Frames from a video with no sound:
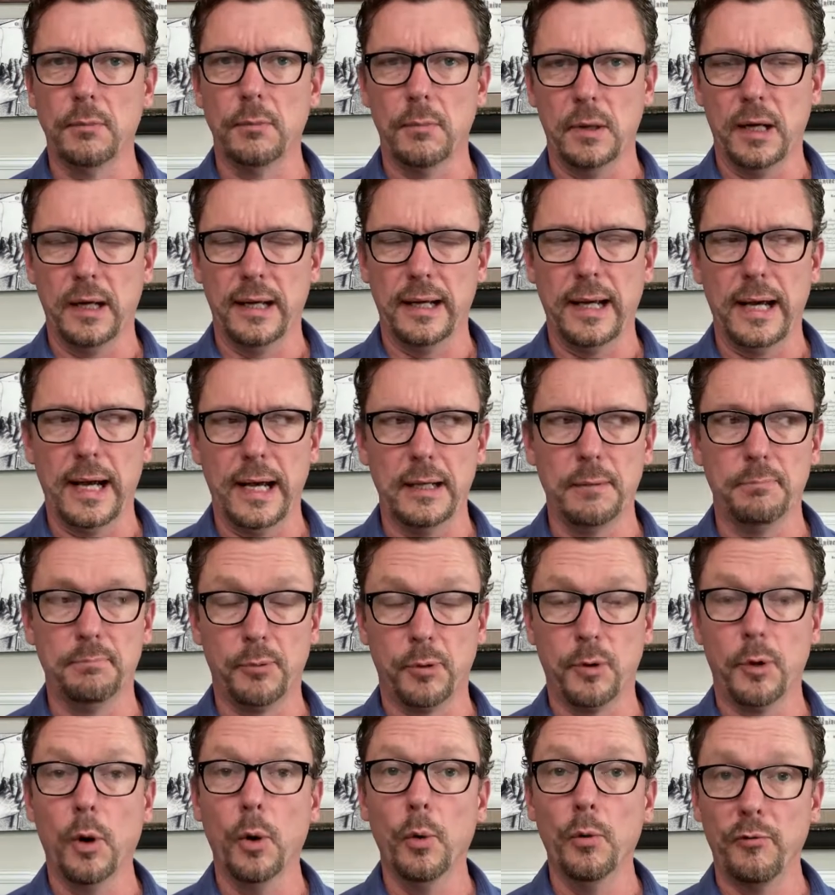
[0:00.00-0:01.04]
a
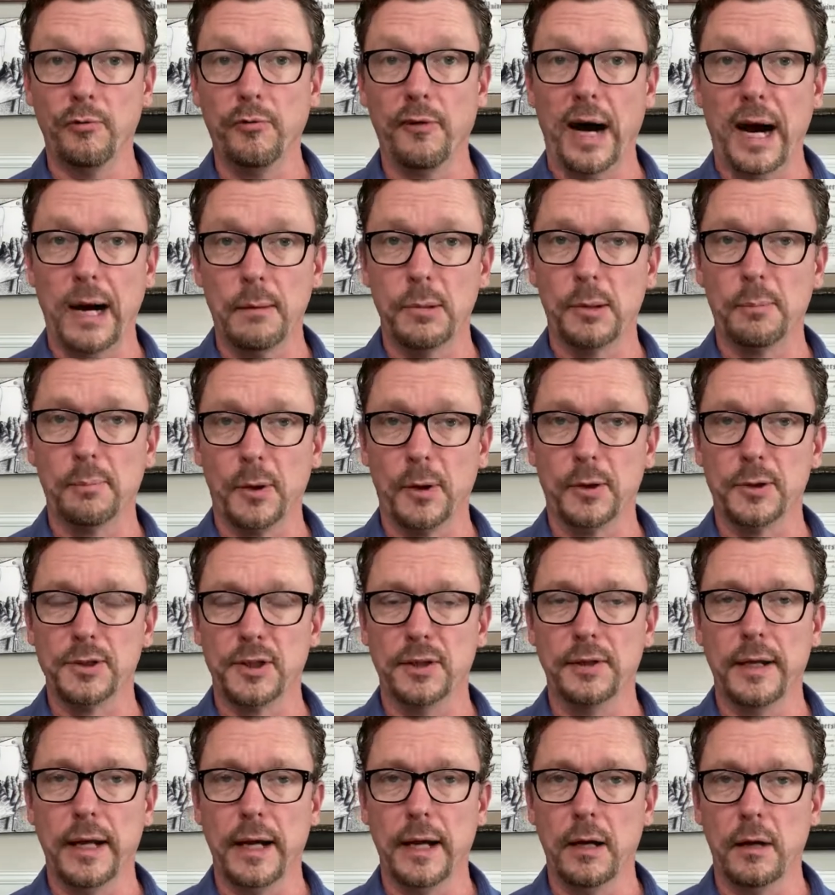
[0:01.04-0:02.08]
pro-fiber person
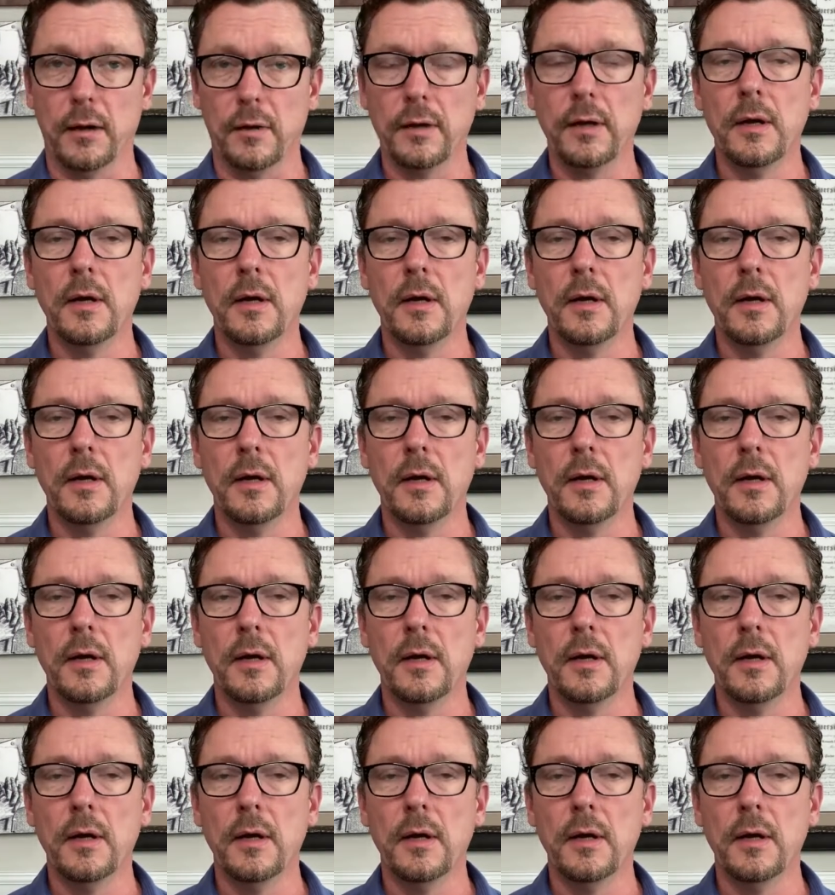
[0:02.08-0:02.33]
down,